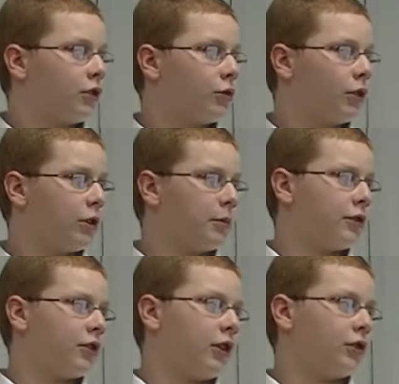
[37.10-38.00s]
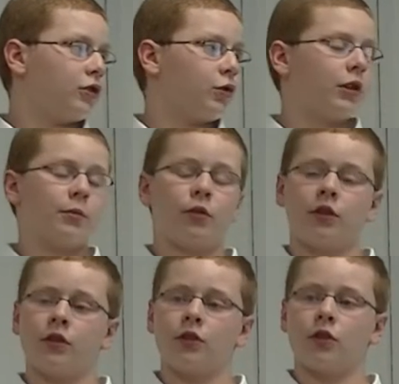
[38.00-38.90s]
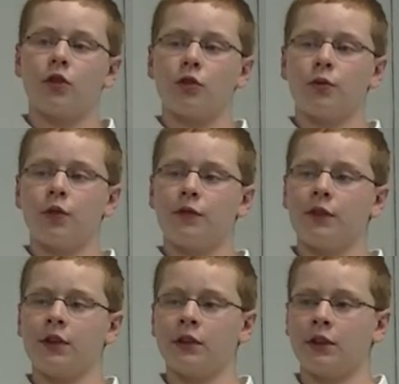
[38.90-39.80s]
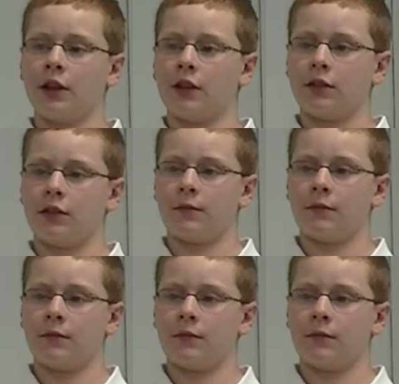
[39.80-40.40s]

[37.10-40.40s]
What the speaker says: 20% or 20 points go to the rear feet and the legs.